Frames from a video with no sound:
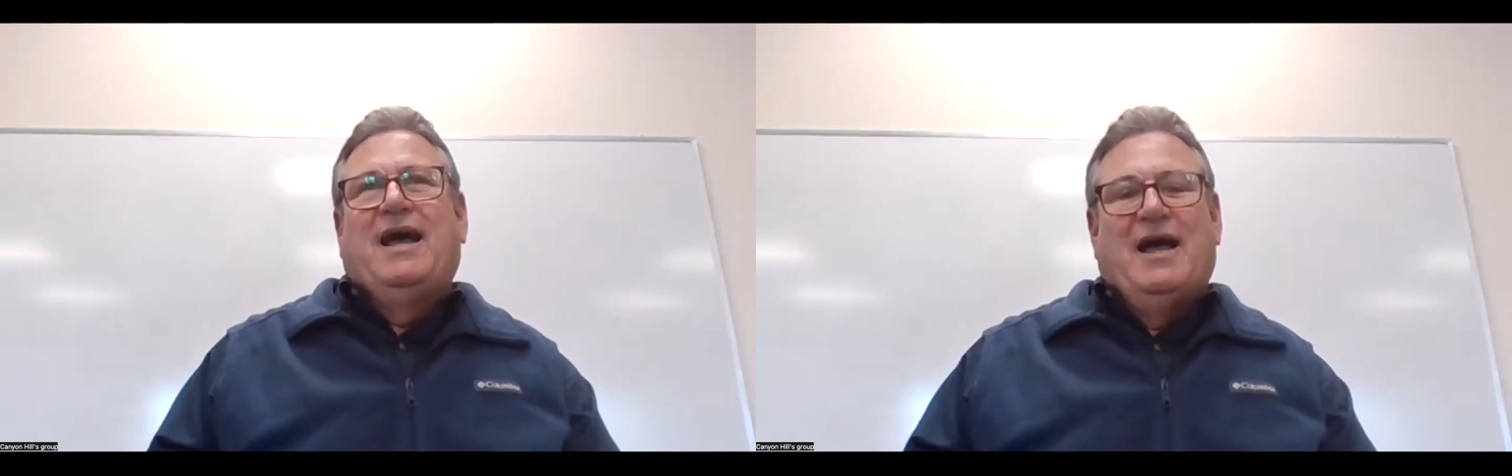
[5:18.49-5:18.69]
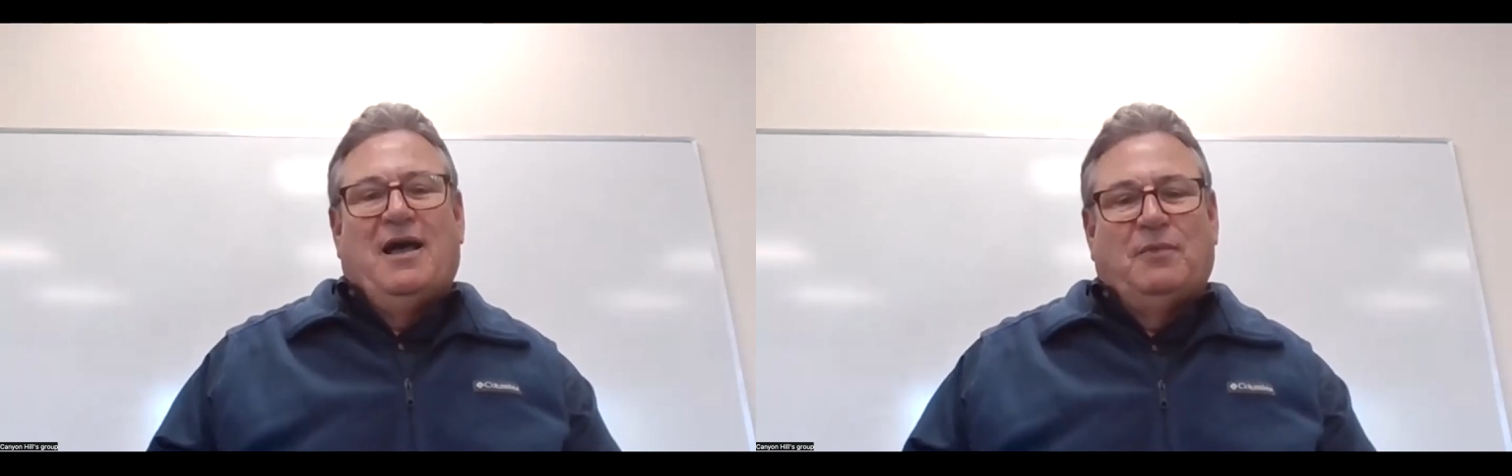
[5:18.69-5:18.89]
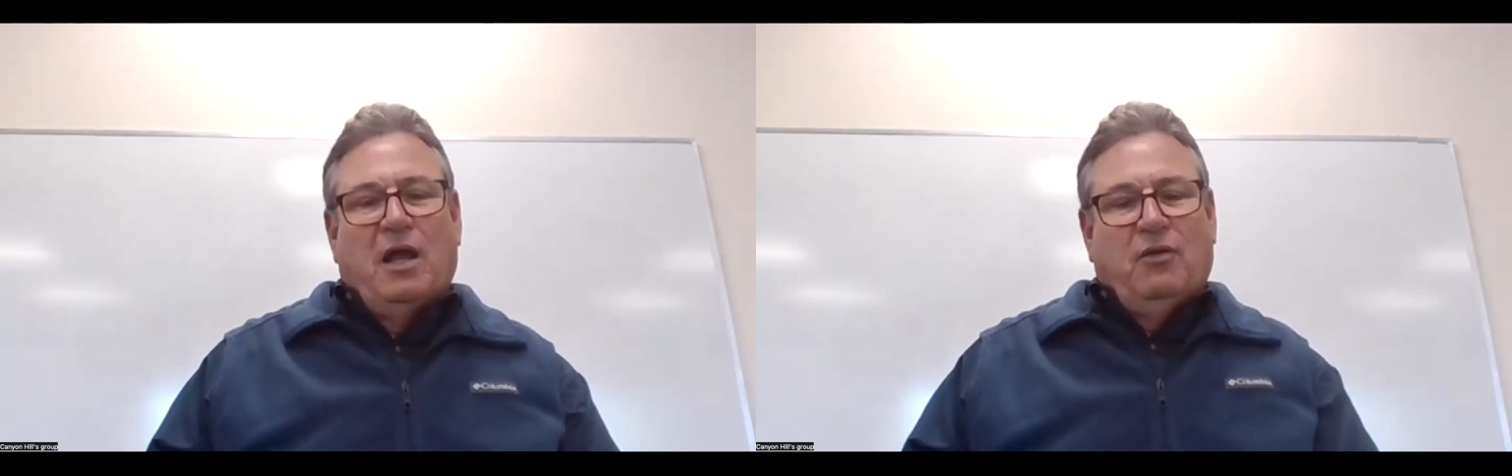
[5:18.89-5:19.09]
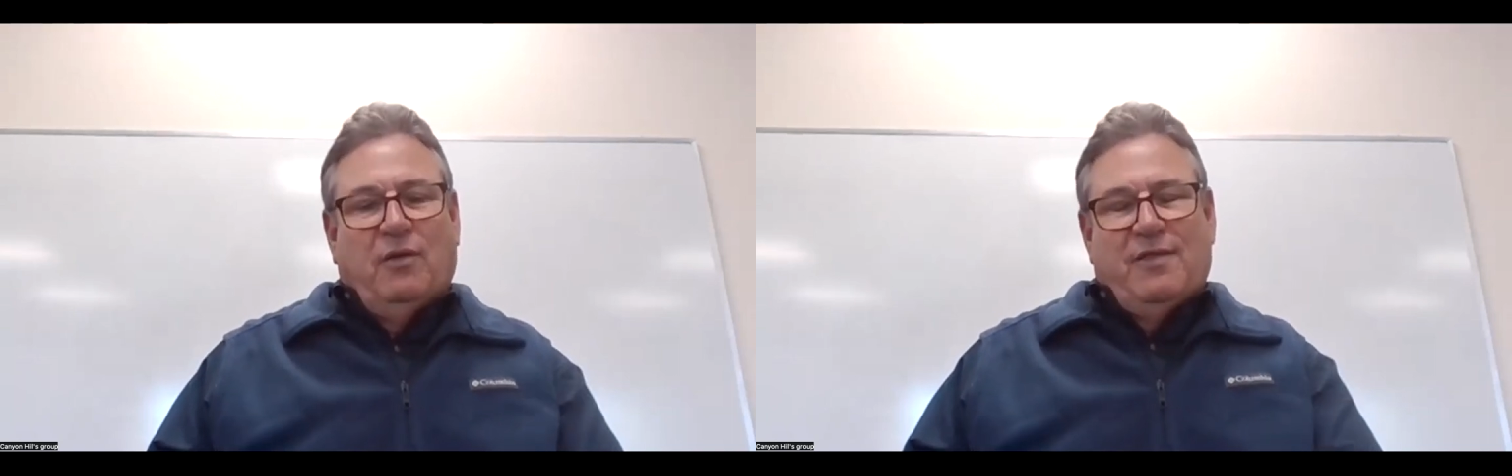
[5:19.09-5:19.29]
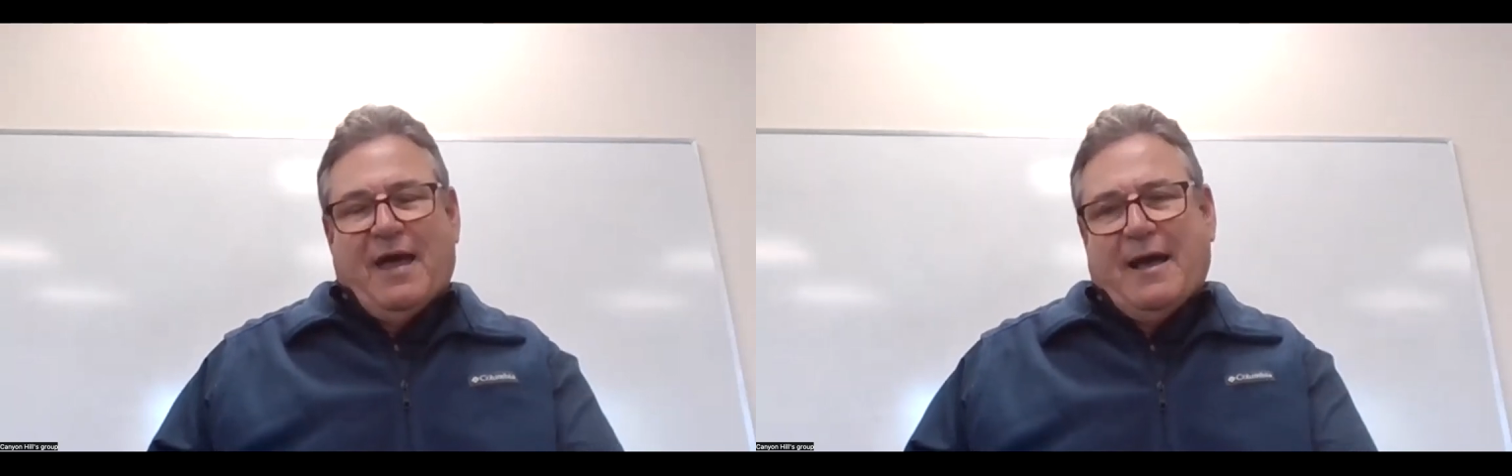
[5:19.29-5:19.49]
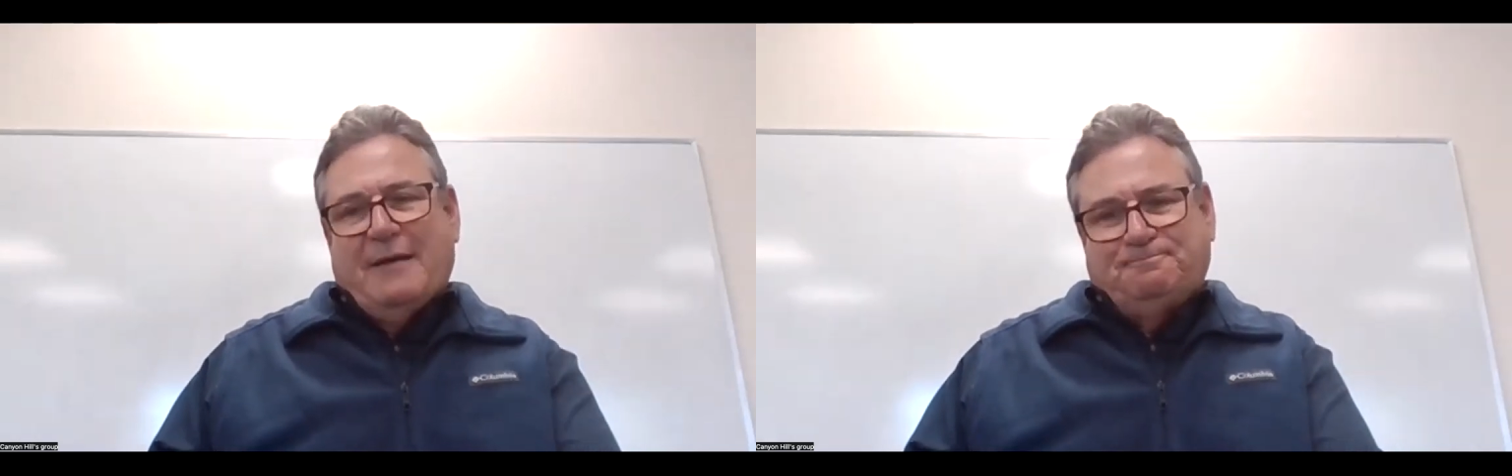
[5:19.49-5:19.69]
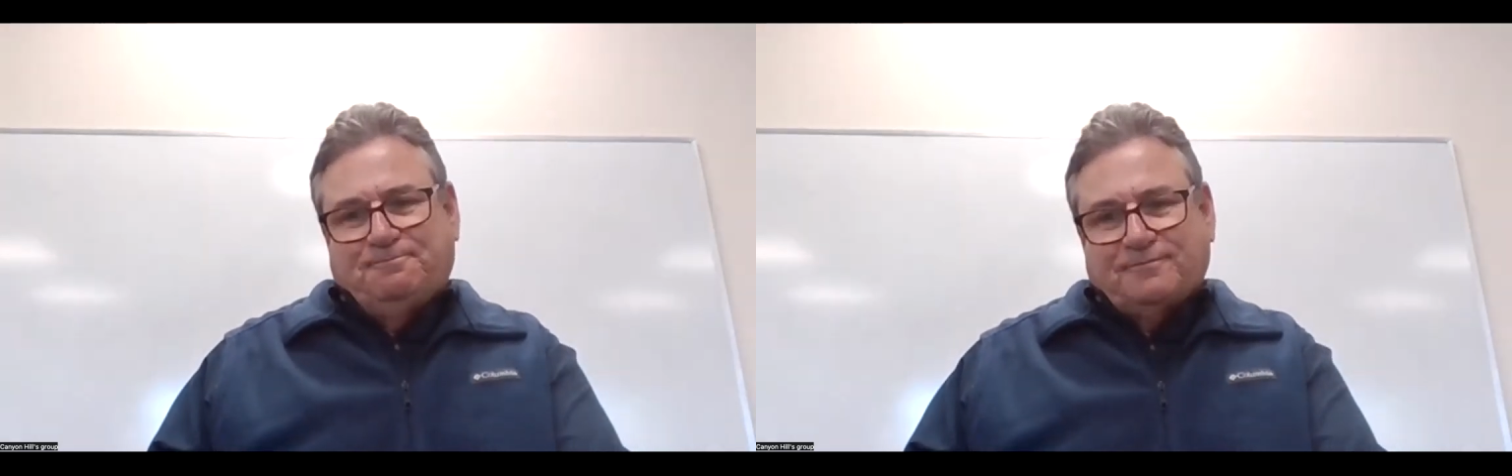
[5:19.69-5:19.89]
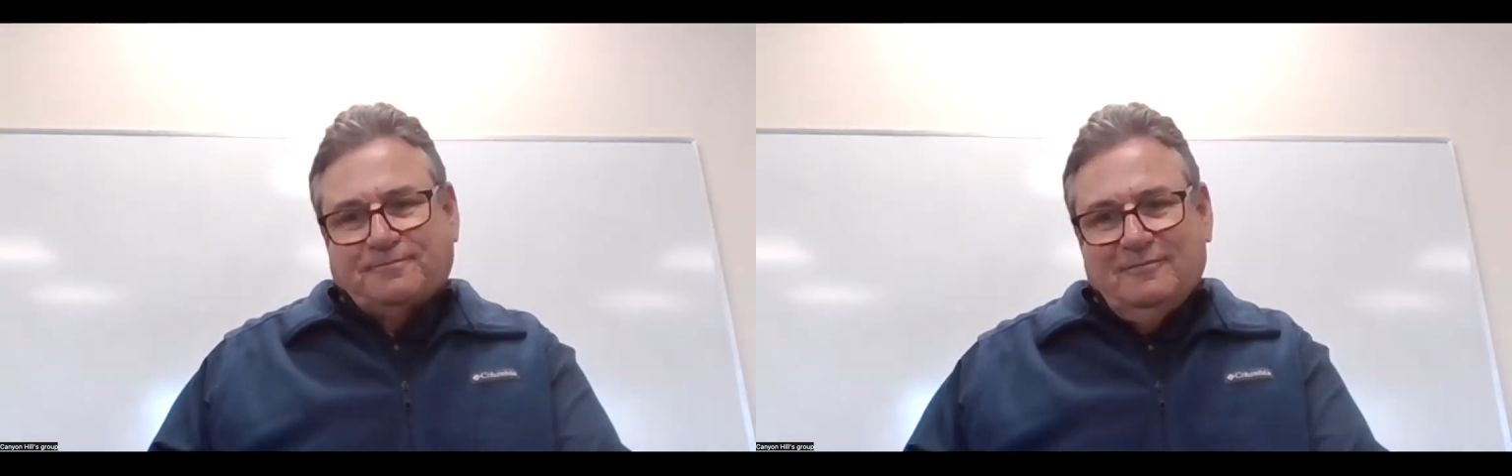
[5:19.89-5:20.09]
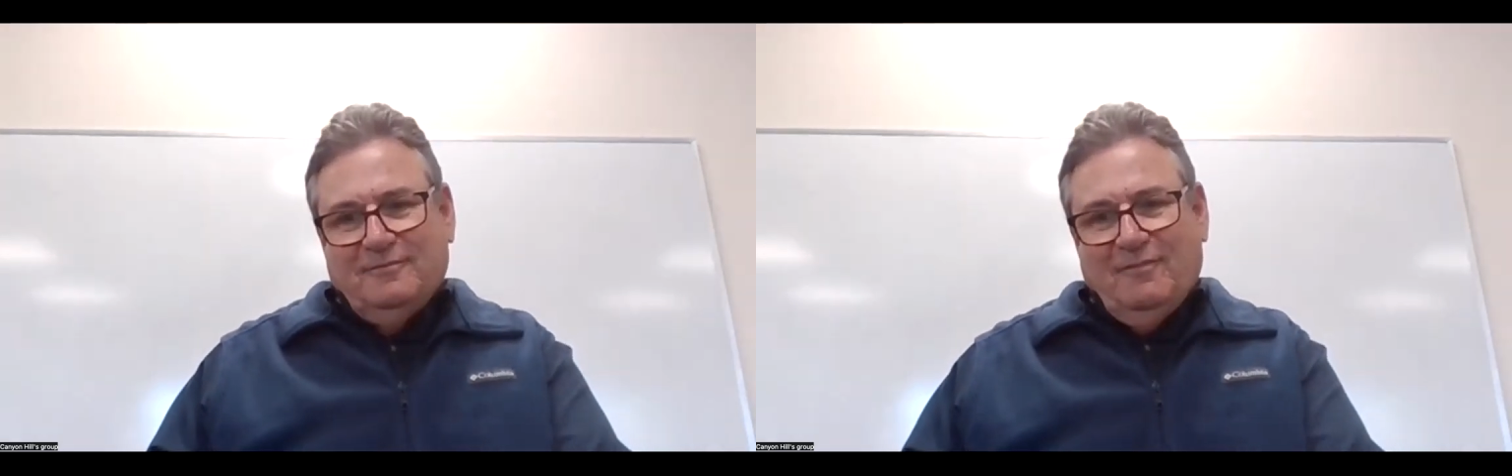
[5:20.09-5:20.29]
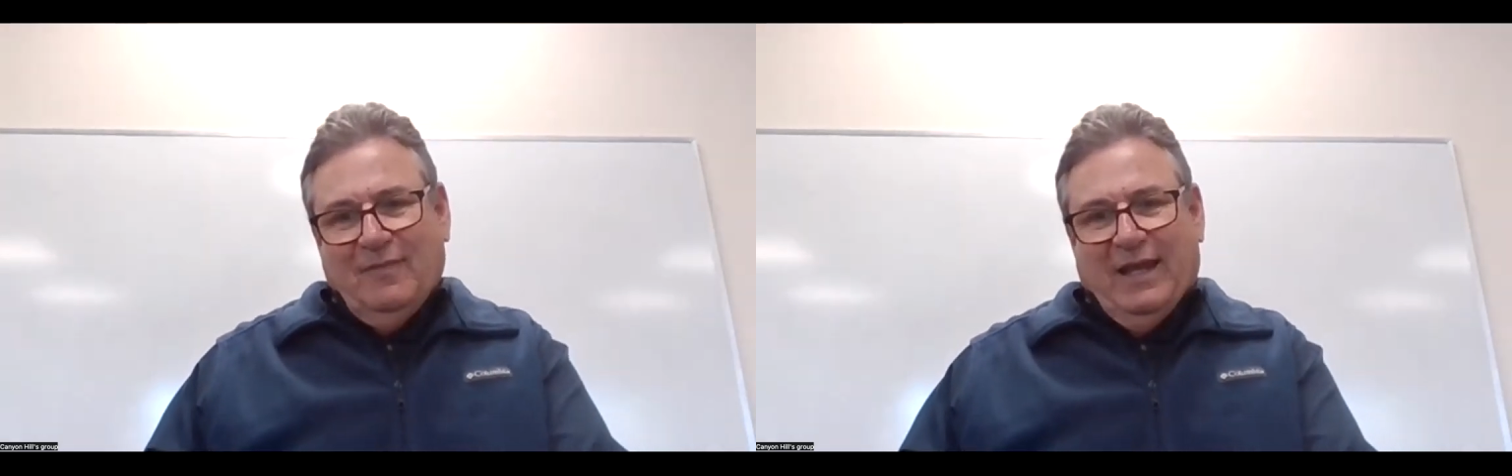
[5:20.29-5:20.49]
Um, not only that,
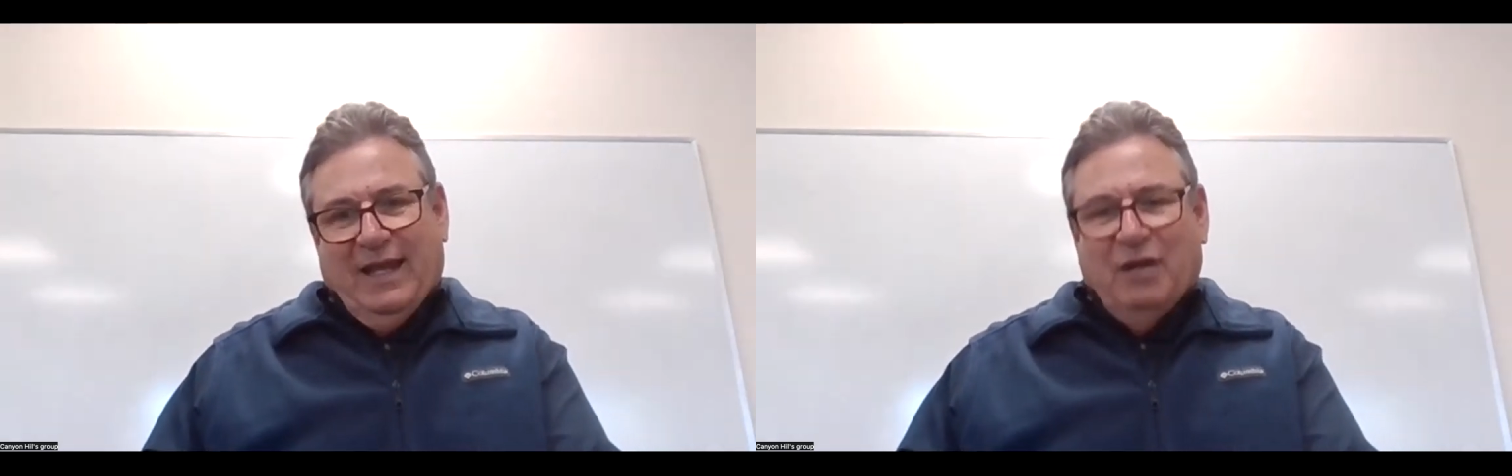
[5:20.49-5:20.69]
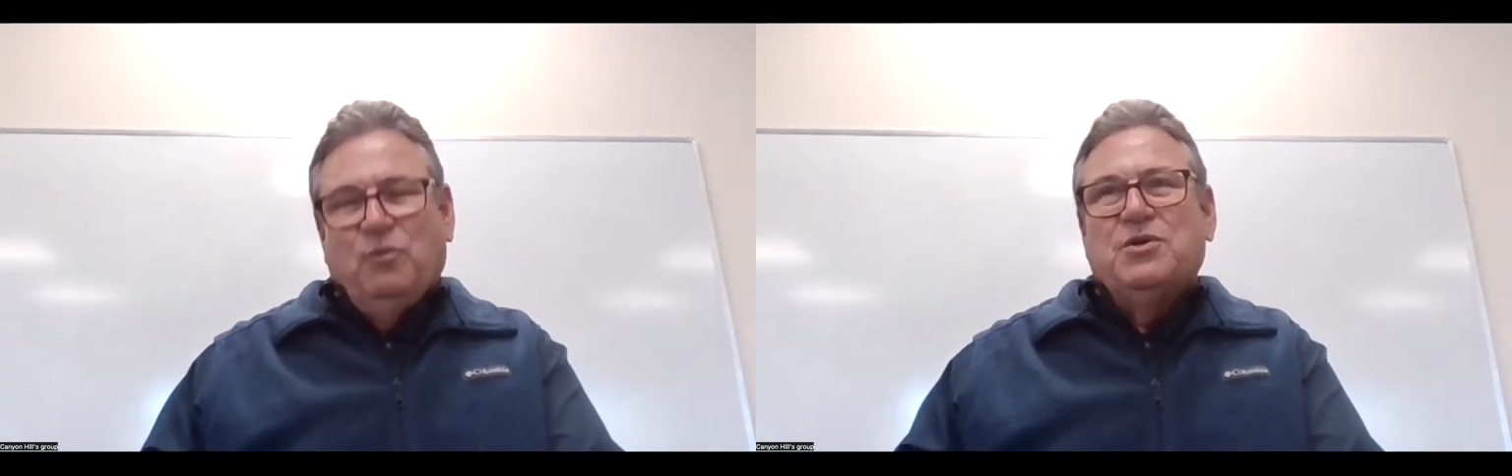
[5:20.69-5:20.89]
it